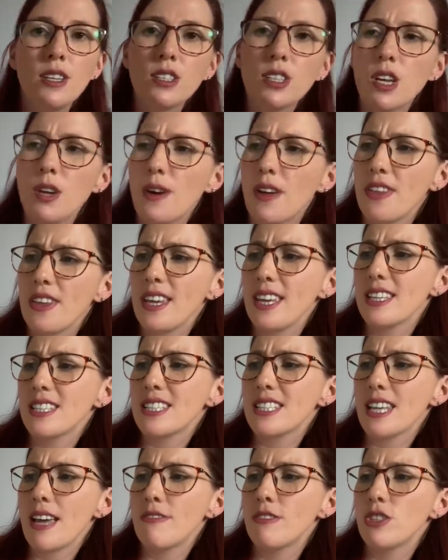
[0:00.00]
So I think it's
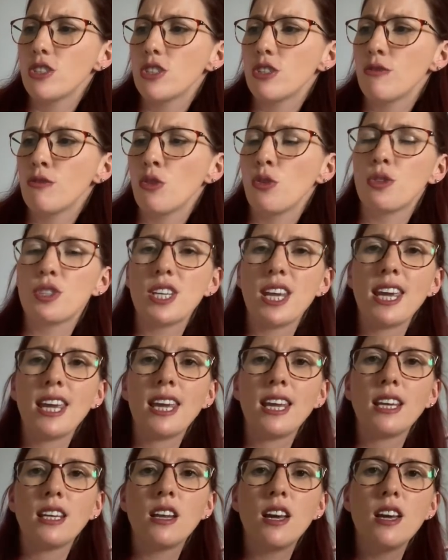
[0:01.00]
7 to
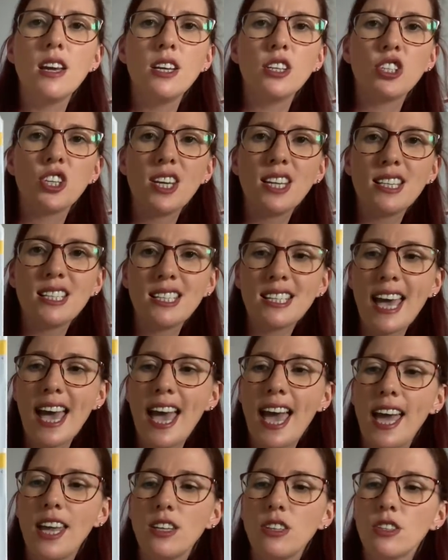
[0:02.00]
14. She's
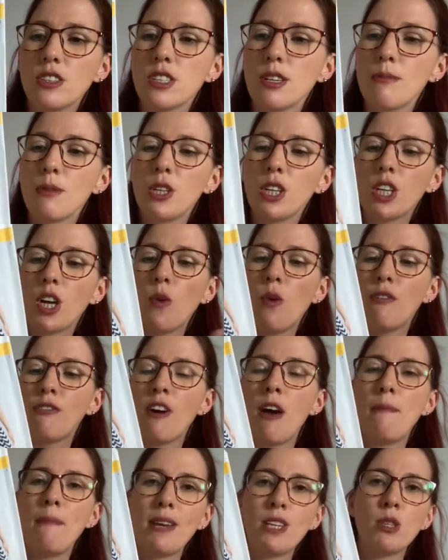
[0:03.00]
10, so I'm going to go off
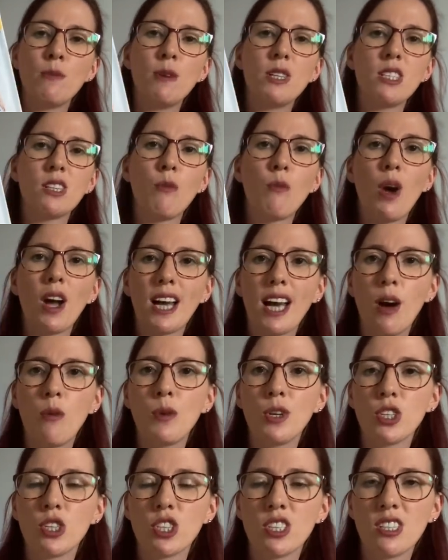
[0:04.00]
her measurements and work out
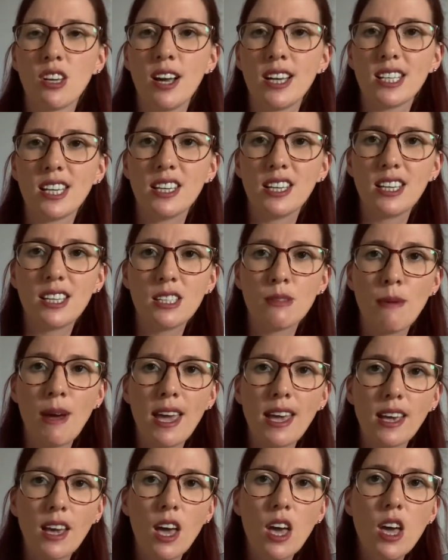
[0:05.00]
which size I need to
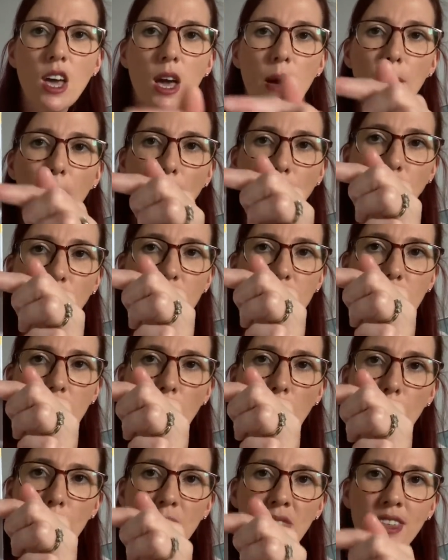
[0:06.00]
make. But I'm going to sew
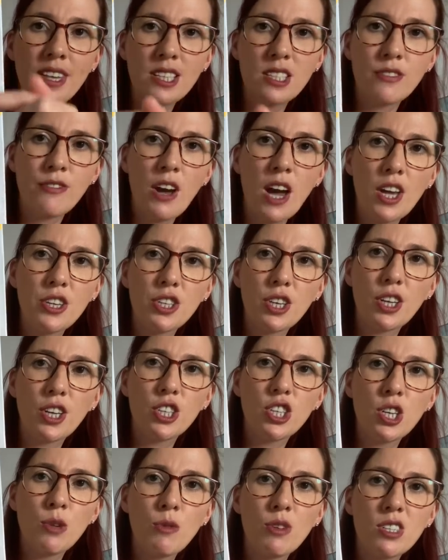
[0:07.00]
up this version because
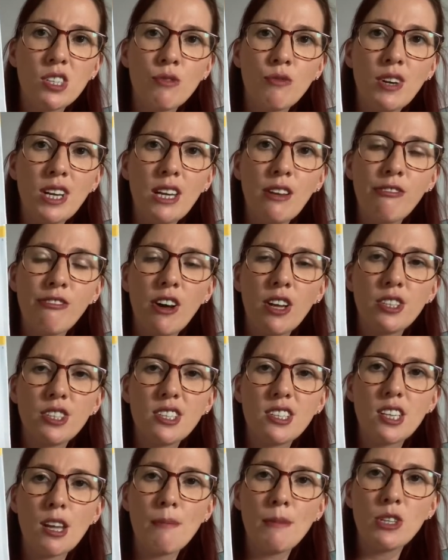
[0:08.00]
she wants a really fun
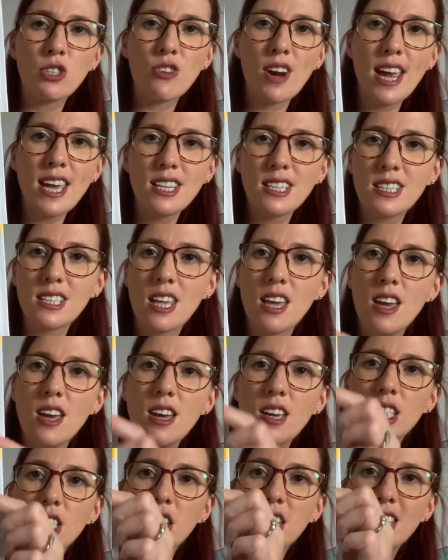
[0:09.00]
summer dress.
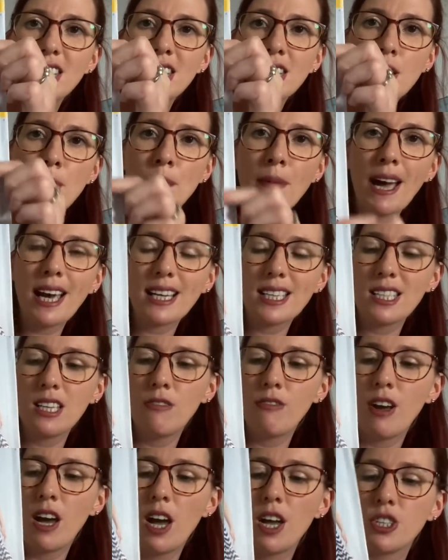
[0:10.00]
So this is a maxi
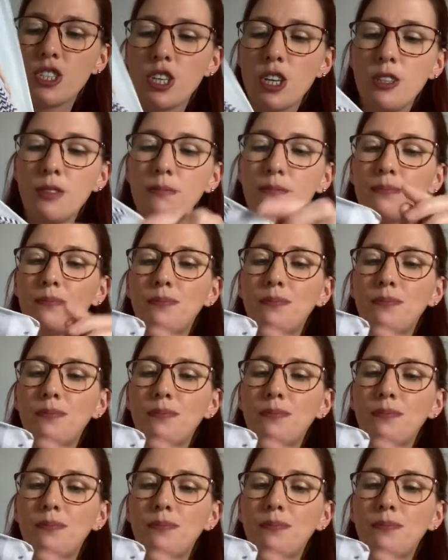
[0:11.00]
version.